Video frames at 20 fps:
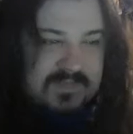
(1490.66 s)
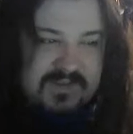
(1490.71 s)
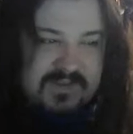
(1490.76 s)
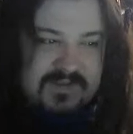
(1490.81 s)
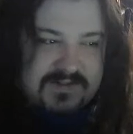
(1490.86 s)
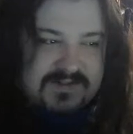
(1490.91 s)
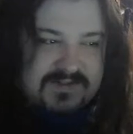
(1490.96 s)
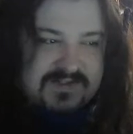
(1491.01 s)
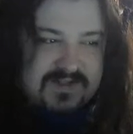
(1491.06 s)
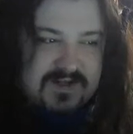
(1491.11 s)

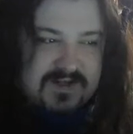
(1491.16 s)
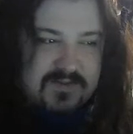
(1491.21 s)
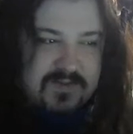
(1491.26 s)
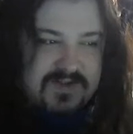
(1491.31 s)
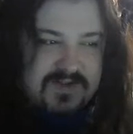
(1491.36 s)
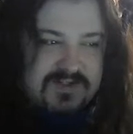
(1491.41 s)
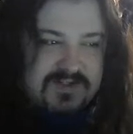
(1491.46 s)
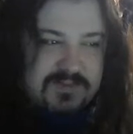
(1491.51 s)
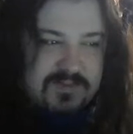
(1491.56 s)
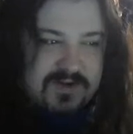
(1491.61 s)
Just a lot of
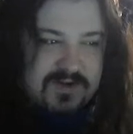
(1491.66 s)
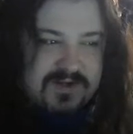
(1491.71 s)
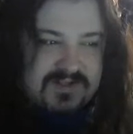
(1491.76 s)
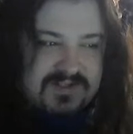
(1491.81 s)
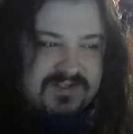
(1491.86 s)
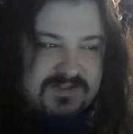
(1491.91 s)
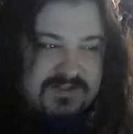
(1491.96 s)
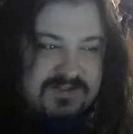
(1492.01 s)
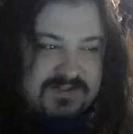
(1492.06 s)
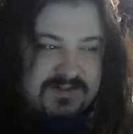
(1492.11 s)
question
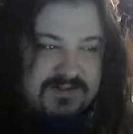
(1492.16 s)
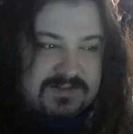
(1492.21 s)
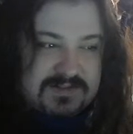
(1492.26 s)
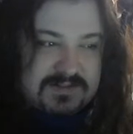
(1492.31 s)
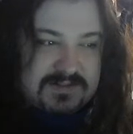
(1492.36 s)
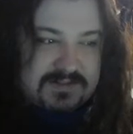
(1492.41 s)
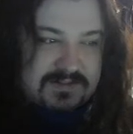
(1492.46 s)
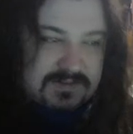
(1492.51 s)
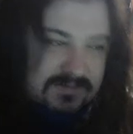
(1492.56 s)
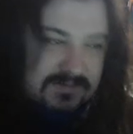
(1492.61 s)
marks.
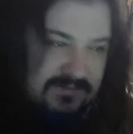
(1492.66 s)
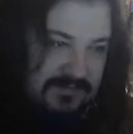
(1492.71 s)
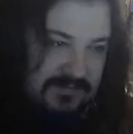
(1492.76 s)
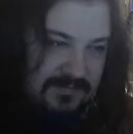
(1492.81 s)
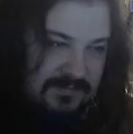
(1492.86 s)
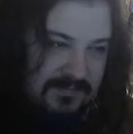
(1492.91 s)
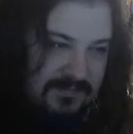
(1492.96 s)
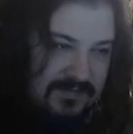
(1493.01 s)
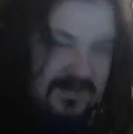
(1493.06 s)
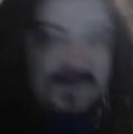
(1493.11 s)

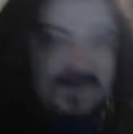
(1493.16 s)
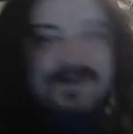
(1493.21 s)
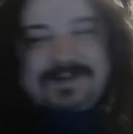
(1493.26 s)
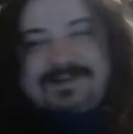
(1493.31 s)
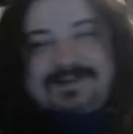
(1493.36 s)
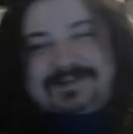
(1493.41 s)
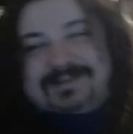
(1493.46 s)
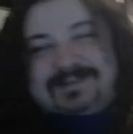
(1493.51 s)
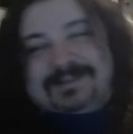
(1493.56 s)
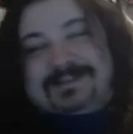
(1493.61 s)
God
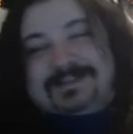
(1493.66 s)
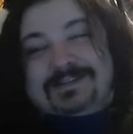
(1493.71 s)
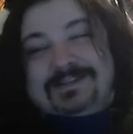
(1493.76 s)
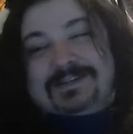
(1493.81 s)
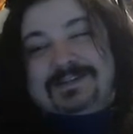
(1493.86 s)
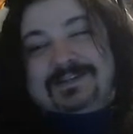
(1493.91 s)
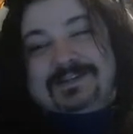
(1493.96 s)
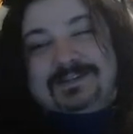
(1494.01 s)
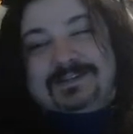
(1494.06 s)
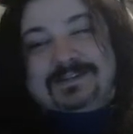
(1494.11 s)

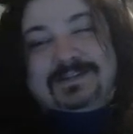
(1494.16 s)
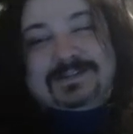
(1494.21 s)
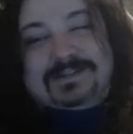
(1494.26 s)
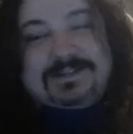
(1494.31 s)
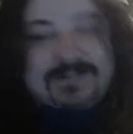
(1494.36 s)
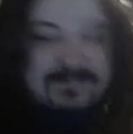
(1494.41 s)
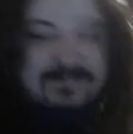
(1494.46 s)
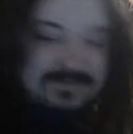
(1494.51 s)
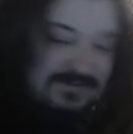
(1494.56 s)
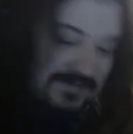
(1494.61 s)

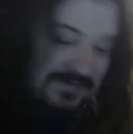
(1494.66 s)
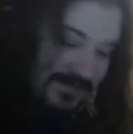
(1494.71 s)
damn it!